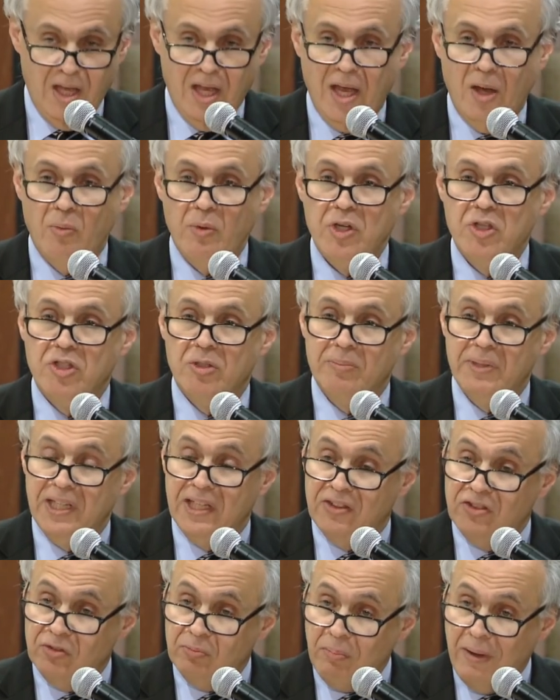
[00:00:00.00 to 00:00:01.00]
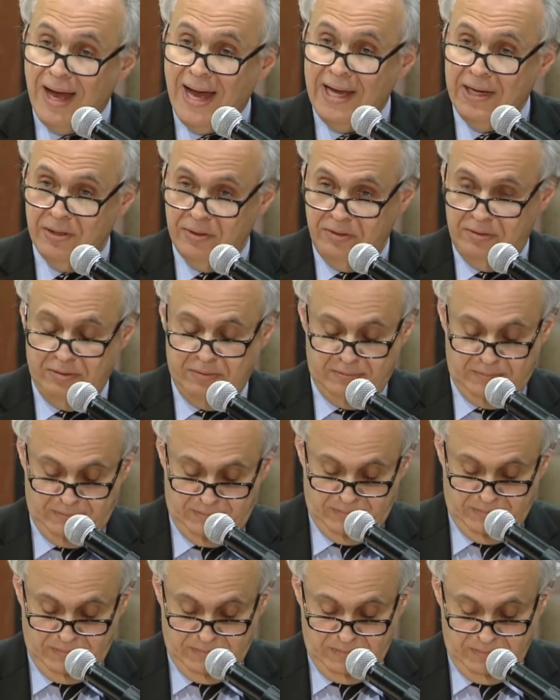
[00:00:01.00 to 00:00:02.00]
And we should be inspired
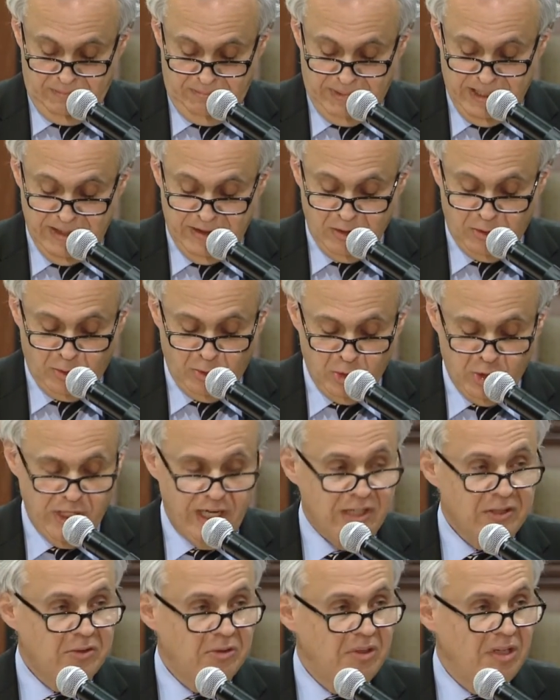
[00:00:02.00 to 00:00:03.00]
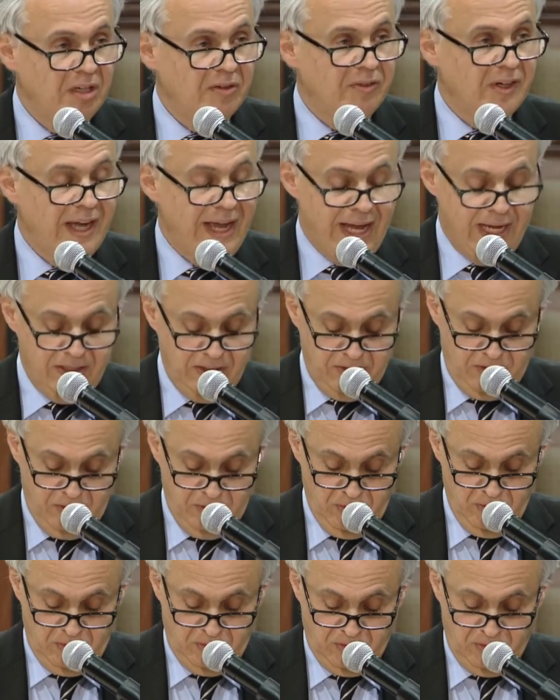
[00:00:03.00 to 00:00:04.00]
by the trajectory of our
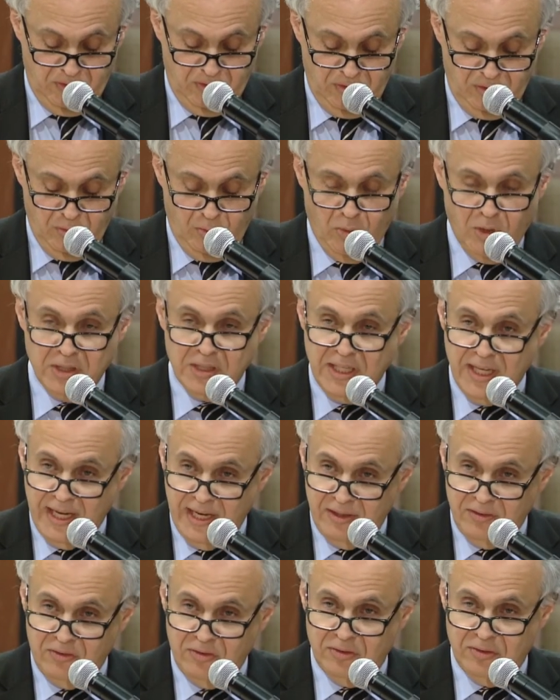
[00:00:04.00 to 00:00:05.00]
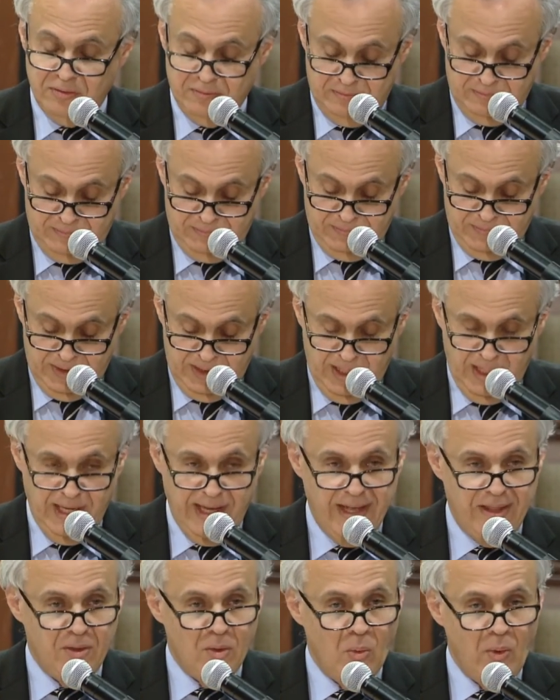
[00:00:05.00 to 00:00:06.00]
attitudes toward cancer
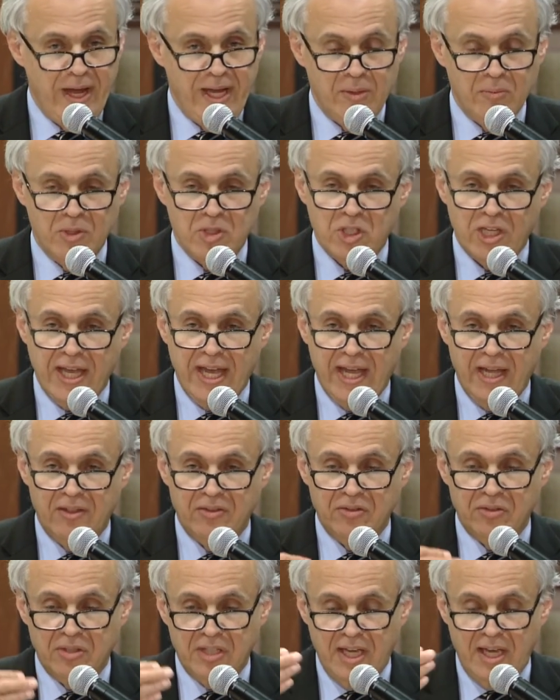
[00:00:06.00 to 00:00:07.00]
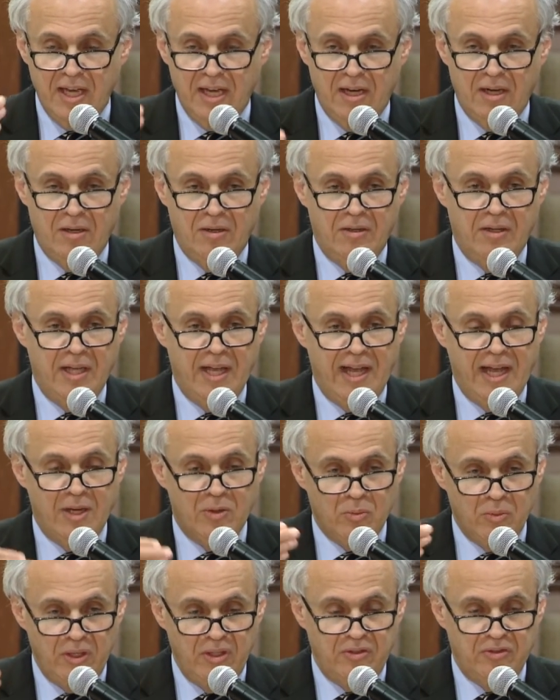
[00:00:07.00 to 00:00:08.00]
and the way in which cancer care
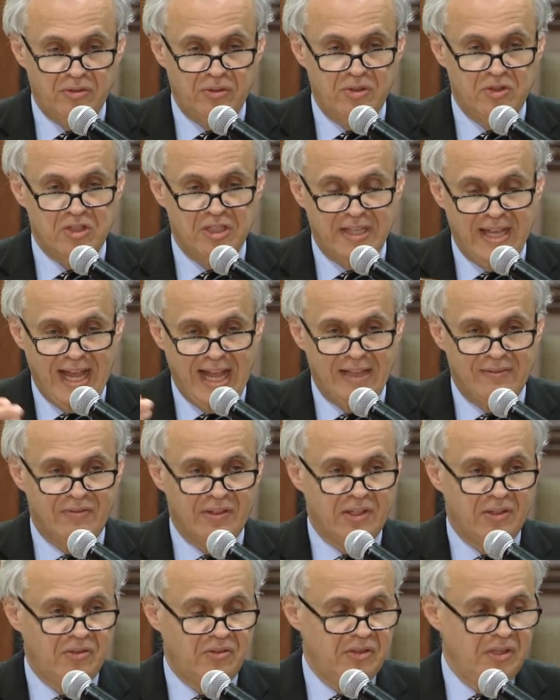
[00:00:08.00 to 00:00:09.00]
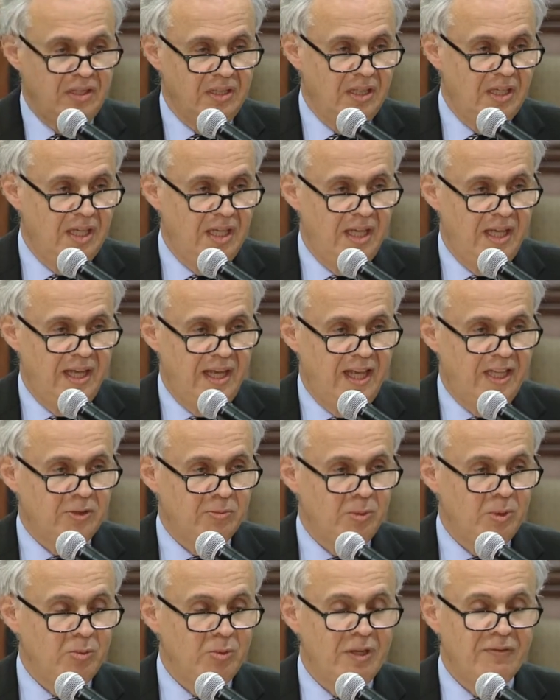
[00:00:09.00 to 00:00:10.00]
and research and advocacy has
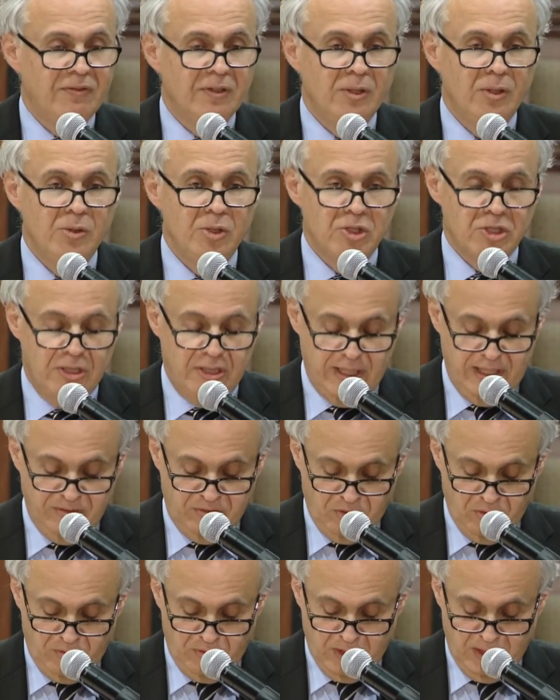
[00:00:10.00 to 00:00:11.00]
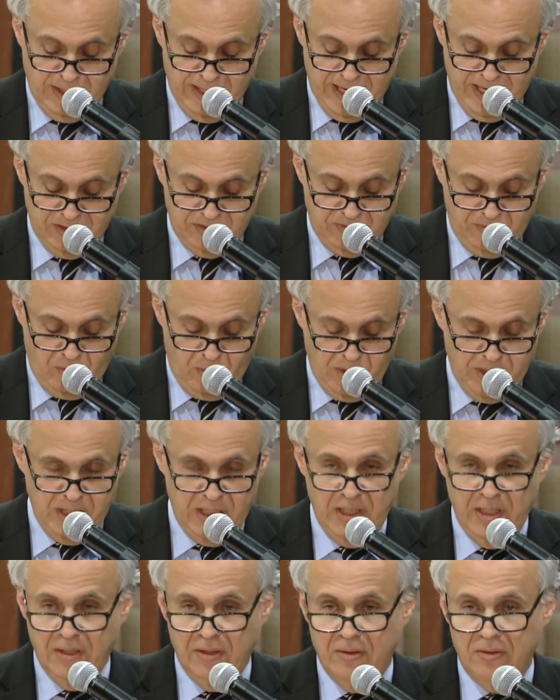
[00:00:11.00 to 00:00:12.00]
been revolutionized over the last 40
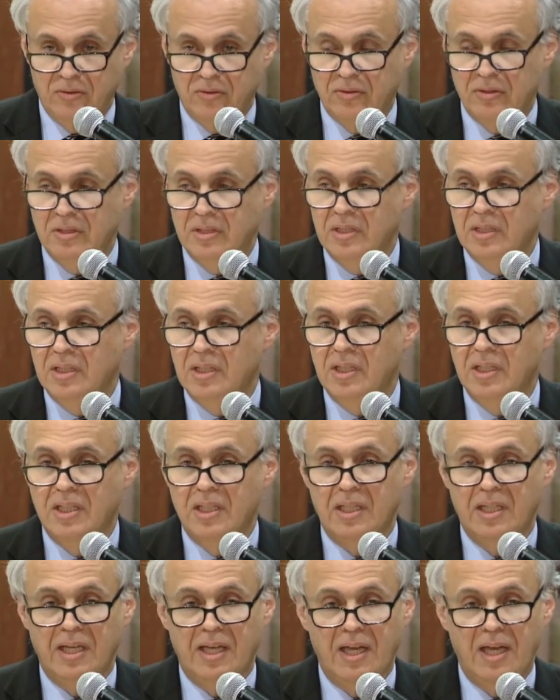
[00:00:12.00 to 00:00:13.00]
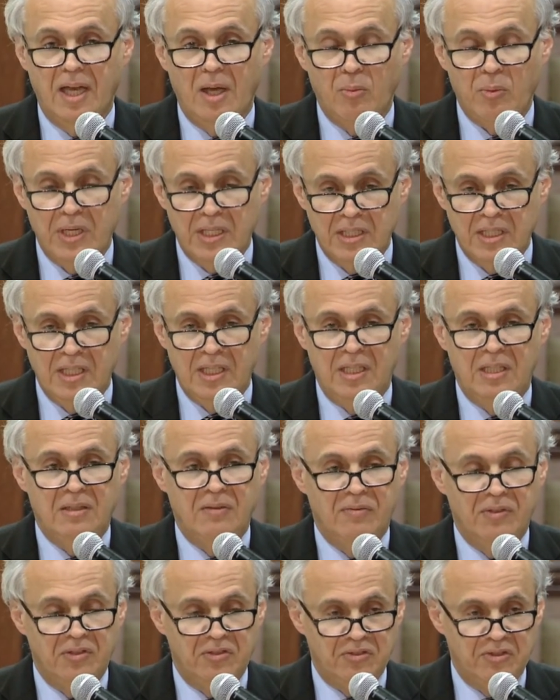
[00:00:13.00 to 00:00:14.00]
years, and we
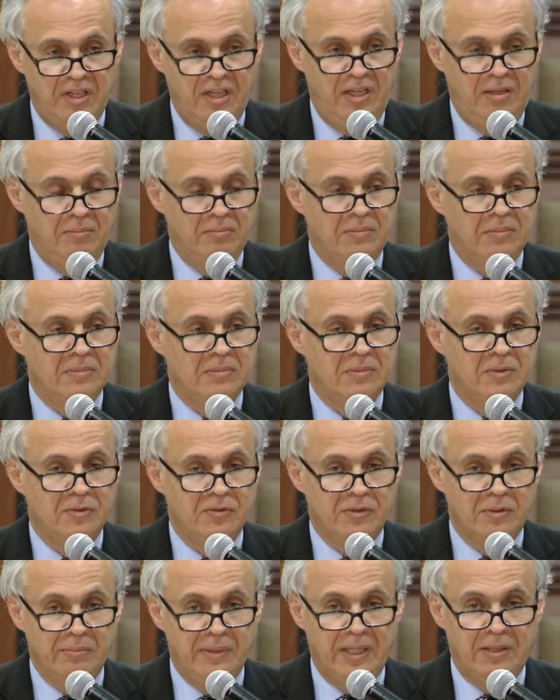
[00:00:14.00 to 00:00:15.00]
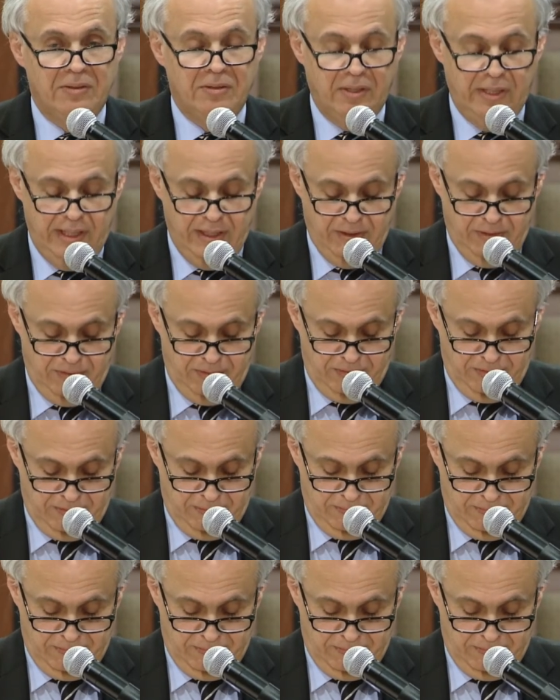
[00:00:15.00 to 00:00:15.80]
need the same for mental health.